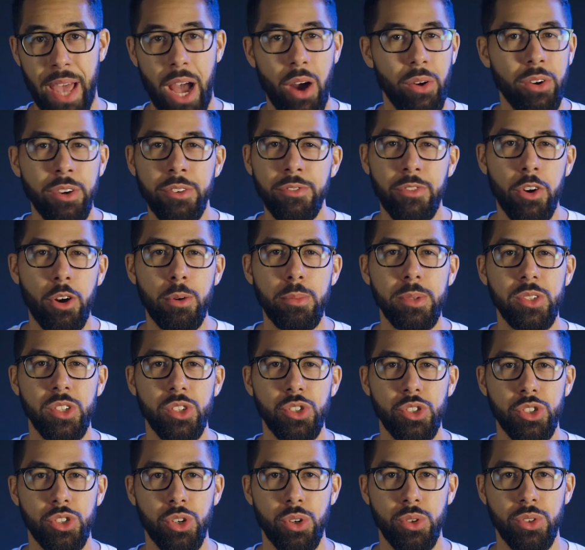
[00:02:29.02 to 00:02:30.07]
How can farmers
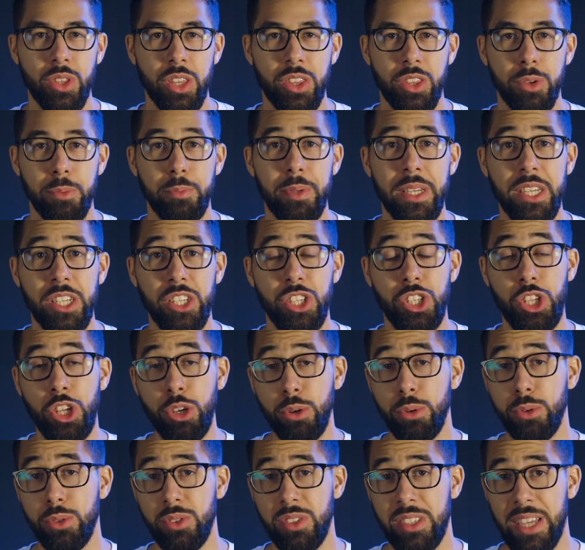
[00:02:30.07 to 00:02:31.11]
ensure that they're being
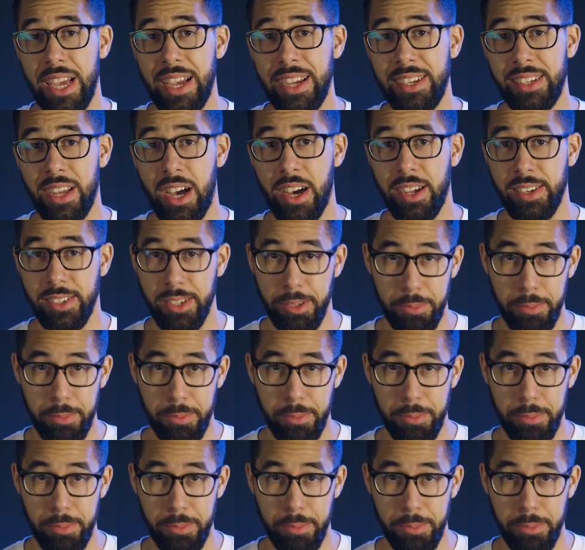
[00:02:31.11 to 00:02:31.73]
used and not